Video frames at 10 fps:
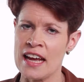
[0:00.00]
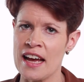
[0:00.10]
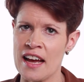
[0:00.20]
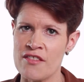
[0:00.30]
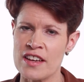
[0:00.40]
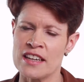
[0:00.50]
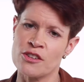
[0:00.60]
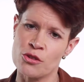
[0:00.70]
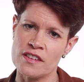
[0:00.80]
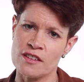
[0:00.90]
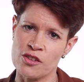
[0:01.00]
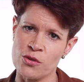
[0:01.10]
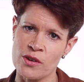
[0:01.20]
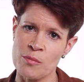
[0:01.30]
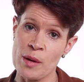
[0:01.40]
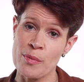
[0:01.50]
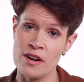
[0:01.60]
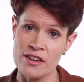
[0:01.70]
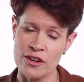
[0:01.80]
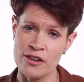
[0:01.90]
I have an interesting story. My
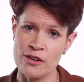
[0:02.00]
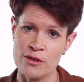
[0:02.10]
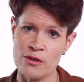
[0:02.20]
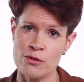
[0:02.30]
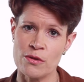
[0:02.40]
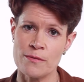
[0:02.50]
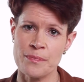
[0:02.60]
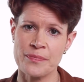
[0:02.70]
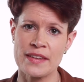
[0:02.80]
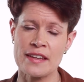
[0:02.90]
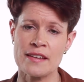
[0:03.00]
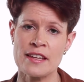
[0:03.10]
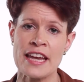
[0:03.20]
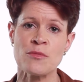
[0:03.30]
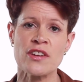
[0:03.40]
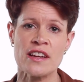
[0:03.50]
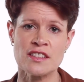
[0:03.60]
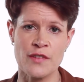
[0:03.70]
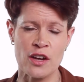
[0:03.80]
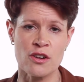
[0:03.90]
partner, who came to
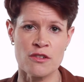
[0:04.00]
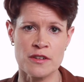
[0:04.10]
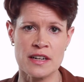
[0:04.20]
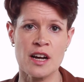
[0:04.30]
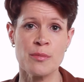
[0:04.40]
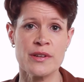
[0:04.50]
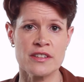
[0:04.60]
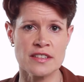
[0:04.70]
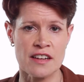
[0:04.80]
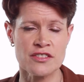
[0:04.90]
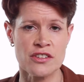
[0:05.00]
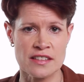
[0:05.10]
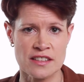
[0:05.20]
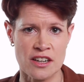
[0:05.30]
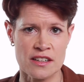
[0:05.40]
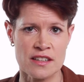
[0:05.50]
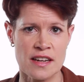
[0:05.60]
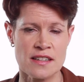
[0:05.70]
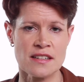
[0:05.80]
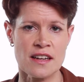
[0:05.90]
AIDS Vancouver a couple years after I started
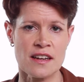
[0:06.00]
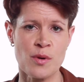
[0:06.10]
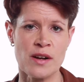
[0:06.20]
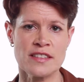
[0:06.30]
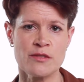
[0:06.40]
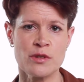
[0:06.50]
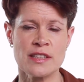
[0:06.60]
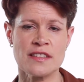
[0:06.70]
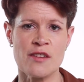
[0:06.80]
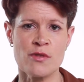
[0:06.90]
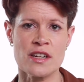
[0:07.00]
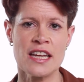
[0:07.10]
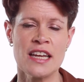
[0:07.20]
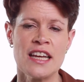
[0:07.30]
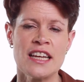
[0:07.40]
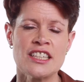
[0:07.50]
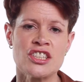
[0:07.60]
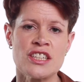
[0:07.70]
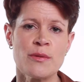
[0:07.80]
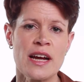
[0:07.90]
at uh, Positive Women's Network,
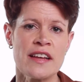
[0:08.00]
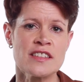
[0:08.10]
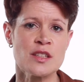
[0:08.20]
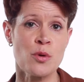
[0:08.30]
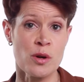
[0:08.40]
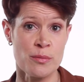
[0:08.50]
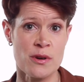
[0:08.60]
she ran the support